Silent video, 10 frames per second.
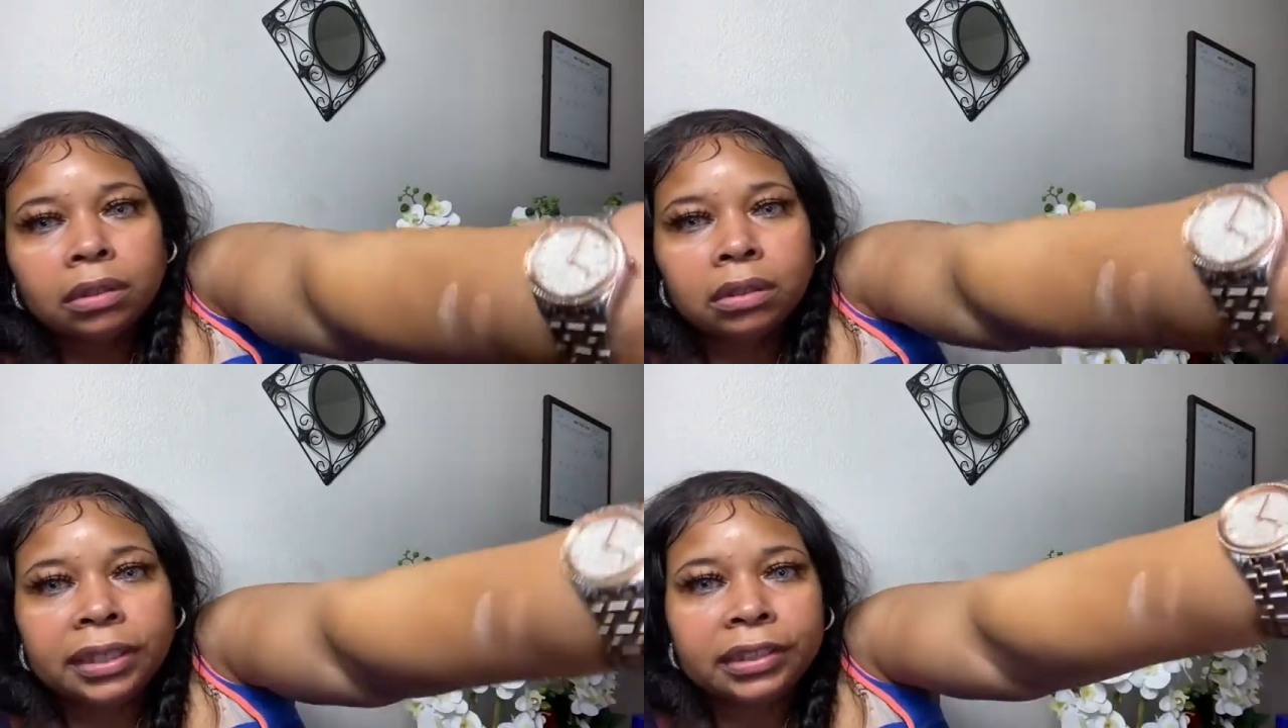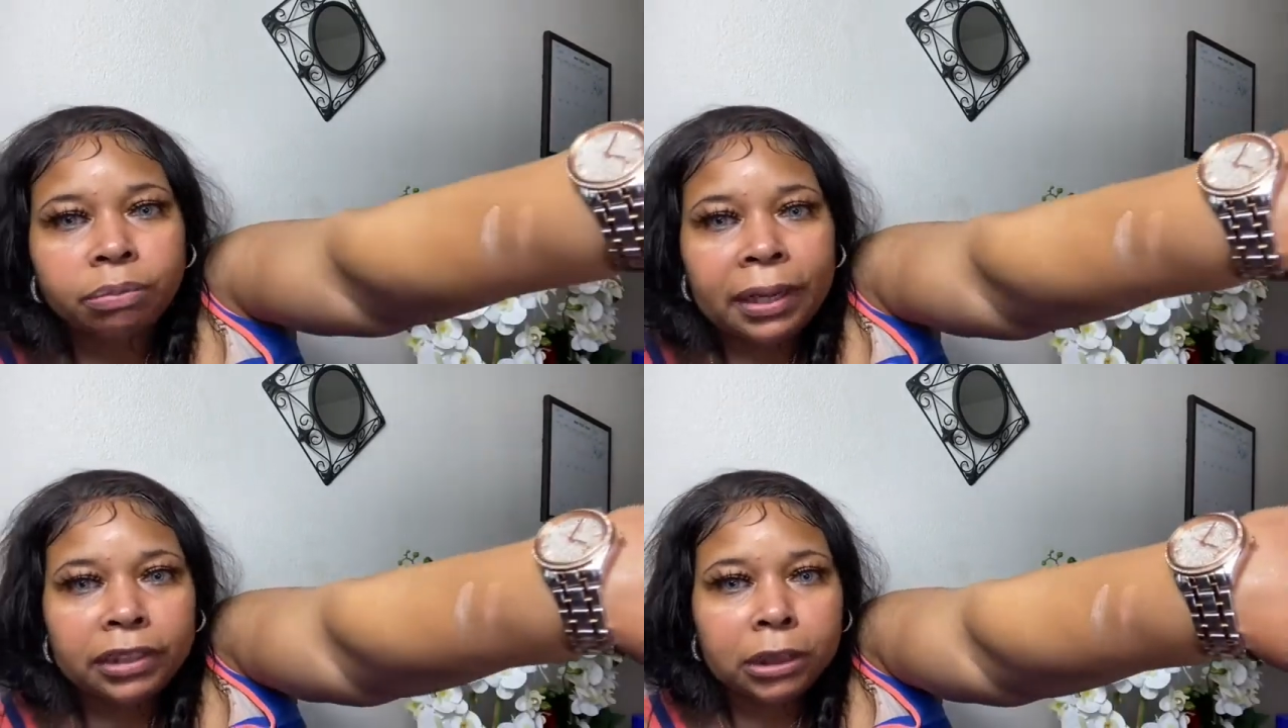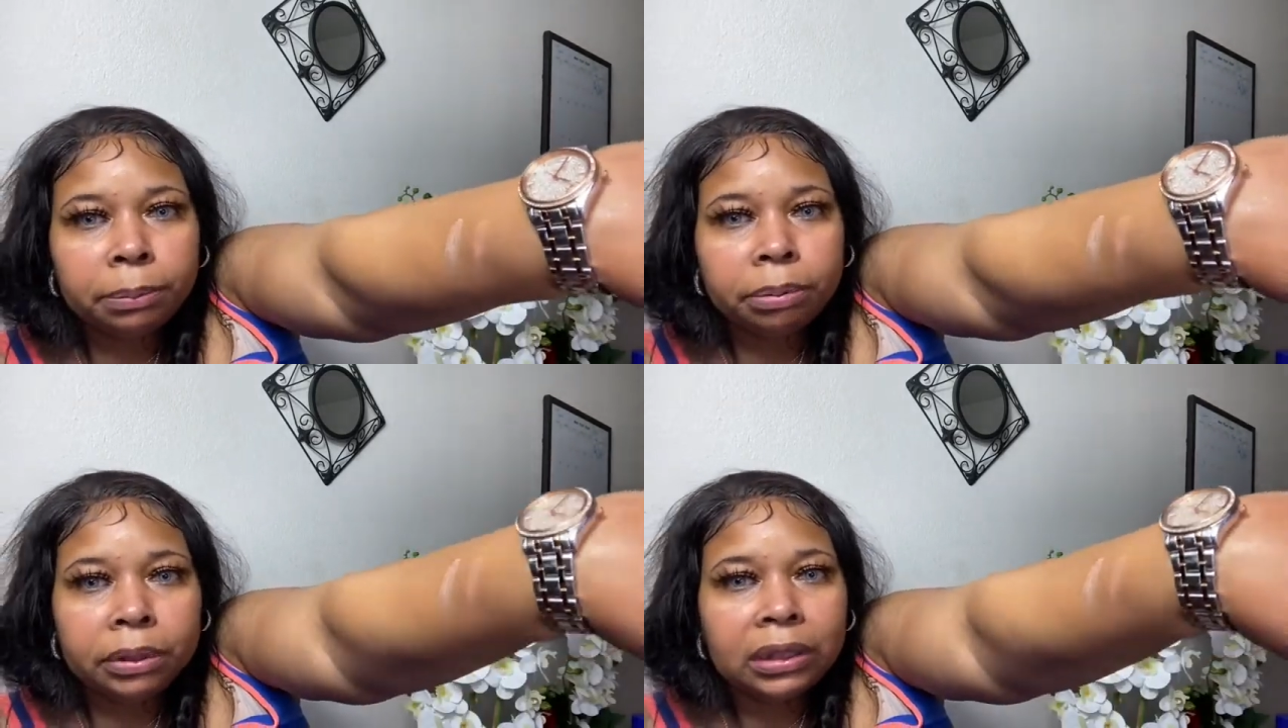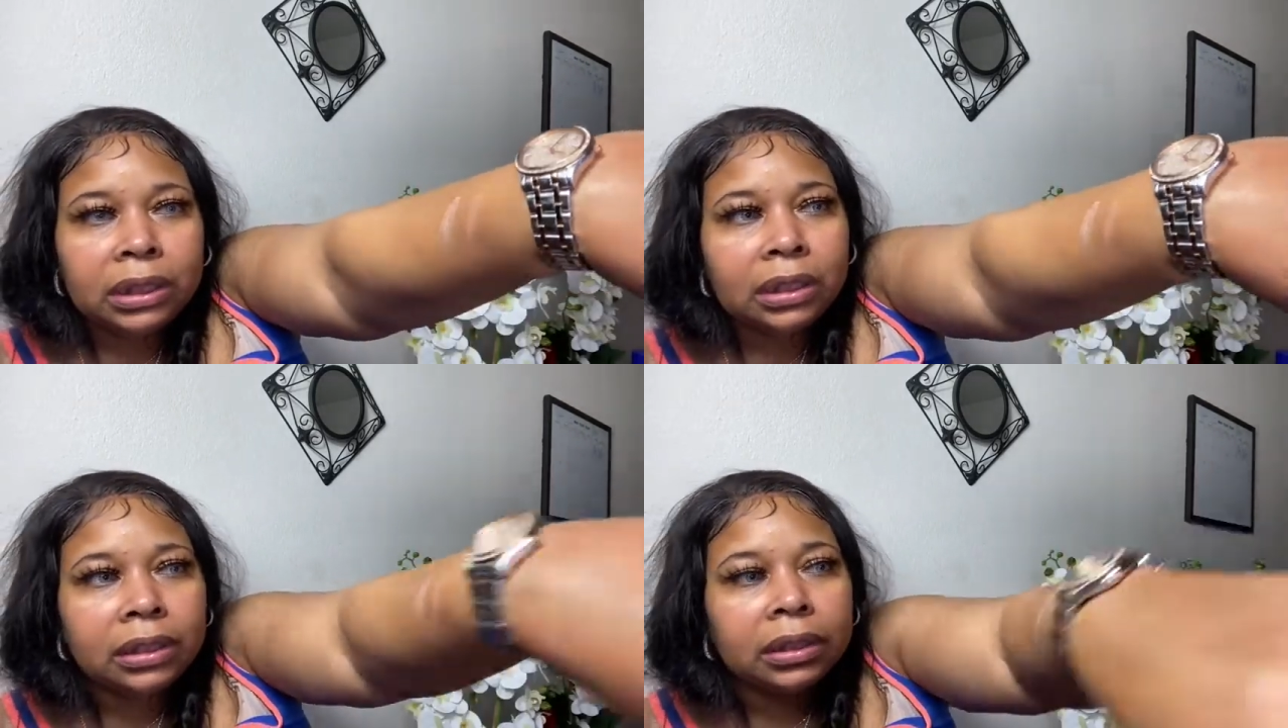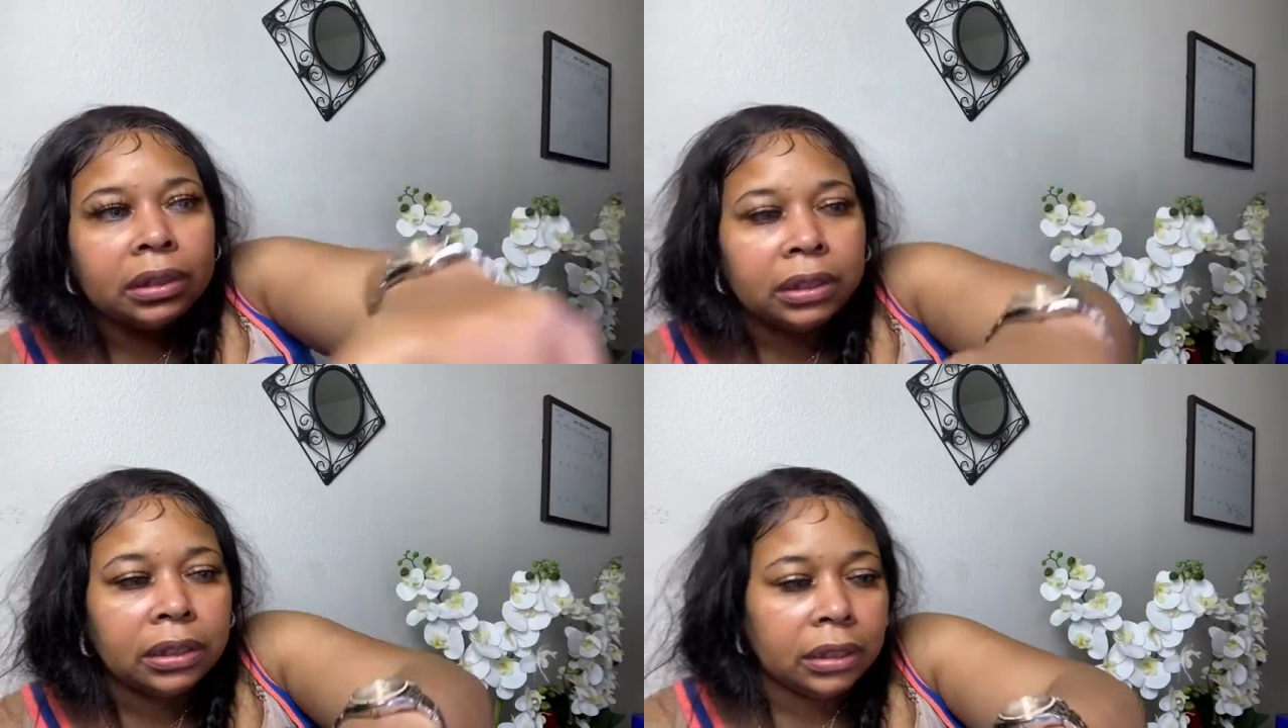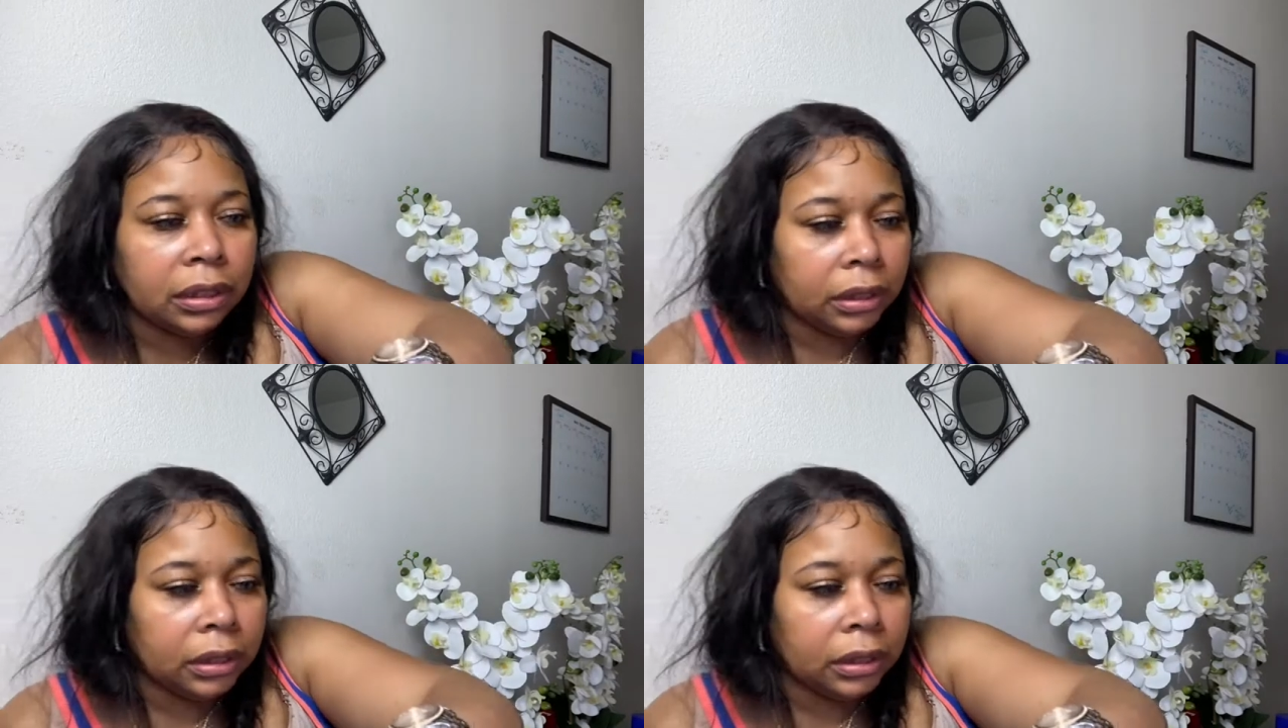They swatched pretty good.